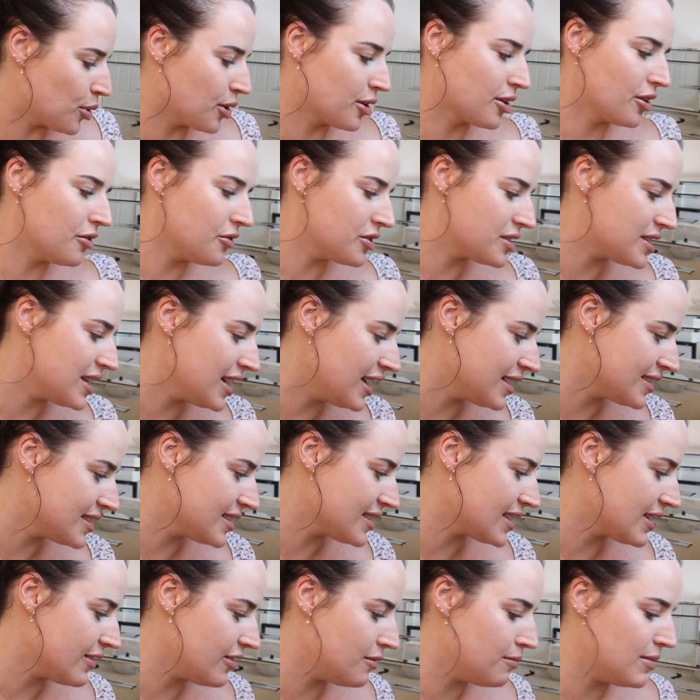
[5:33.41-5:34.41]
and obviously because
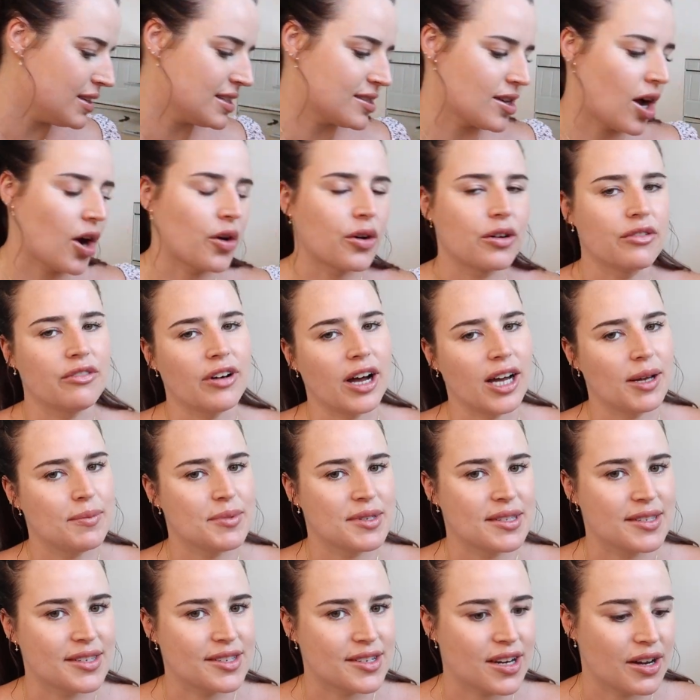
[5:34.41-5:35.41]
it's giving me Zara
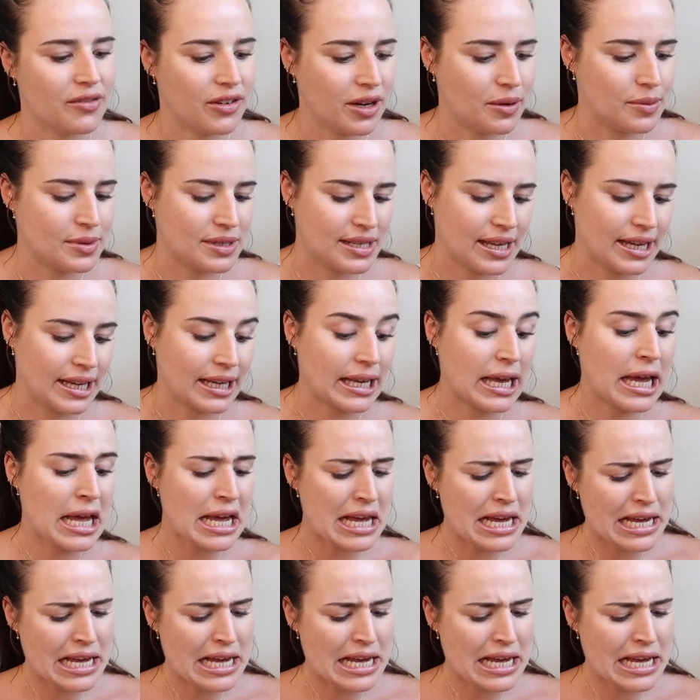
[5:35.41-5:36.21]
vibes and stuff, I was like,